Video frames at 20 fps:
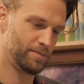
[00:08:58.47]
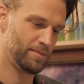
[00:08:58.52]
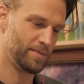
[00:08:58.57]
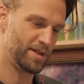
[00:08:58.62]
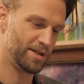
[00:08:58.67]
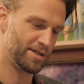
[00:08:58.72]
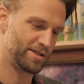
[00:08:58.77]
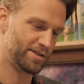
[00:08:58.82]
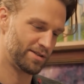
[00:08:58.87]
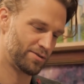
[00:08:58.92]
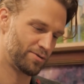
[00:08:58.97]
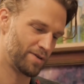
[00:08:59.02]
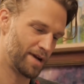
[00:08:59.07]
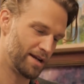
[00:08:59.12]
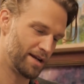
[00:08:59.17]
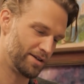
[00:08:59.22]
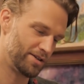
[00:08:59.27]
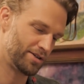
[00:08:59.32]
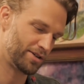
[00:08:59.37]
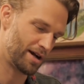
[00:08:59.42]
this
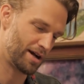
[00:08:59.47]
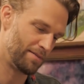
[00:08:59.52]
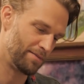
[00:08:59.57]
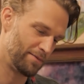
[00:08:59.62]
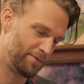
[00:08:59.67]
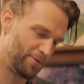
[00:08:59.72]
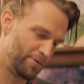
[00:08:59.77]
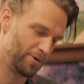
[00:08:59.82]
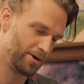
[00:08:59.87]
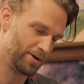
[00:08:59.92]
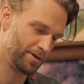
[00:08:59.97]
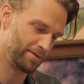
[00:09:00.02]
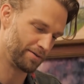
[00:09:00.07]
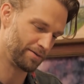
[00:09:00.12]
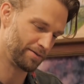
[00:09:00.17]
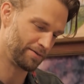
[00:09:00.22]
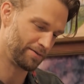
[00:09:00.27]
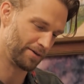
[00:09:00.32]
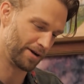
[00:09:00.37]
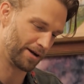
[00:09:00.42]
strange Tom Ford
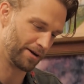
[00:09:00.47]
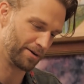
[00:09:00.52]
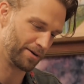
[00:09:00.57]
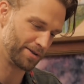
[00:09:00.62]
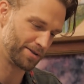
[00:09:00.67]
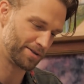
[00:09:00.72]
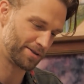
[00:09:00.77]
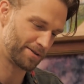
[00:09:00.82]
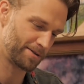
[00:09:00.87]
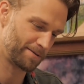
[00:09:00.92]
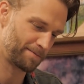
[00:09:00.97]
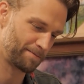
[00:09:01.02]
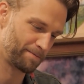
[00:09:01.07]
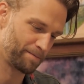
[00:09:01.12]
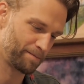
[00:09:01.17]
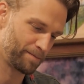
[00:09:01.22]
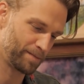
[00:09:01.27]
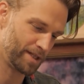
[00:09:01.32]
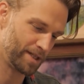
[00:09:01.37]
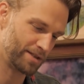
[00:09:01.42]
fragrance.
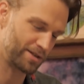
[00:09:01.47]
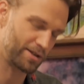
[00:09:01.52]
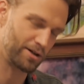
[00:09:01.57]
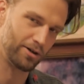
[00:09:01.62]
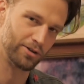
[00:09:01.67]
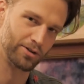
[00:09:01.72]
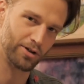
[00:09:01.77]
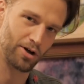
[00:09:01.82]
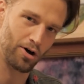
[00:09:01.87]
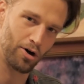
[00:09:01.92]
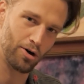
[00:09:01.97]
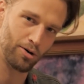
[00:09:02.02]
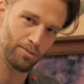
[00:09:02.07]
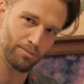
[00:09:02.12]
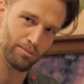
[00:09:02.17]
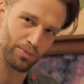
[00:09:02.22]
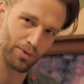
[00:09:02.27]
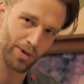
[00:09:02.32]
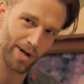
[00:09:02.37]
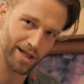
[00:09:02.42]
It's called
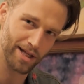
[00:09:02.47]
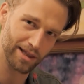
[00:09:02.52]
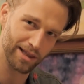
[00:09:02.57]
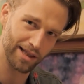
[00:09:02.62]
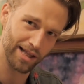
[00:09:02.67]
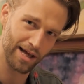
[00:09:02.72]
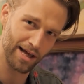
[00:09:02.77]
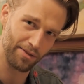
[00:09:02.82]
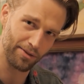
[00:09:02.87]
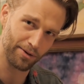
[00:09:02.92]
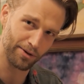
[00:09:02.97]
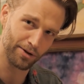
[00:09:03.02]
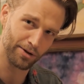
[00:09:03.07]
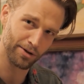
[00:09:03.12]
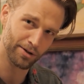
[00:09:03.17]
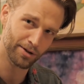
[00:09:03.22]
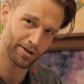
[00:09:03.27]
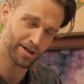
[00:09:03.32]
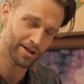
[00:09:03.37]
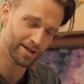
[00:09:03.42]
Ombre Leather,
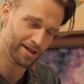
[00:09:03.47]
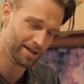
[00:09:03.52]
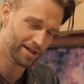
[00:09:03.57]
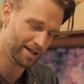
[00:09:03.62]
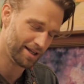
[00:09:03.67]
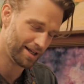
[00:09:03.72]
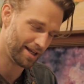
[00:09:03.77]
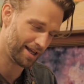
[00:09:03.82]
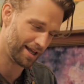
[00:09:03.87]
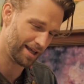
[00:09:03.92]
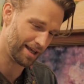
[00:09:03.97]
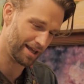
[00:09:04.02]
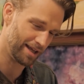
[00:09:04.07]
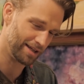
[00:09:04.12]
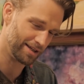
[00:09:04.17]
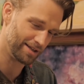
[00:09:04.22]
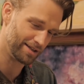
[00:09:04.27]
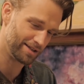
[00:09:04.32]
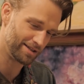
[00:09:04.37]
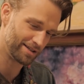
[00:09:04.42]

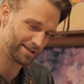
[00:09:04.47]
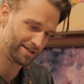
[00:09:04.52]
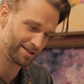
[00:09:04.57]
and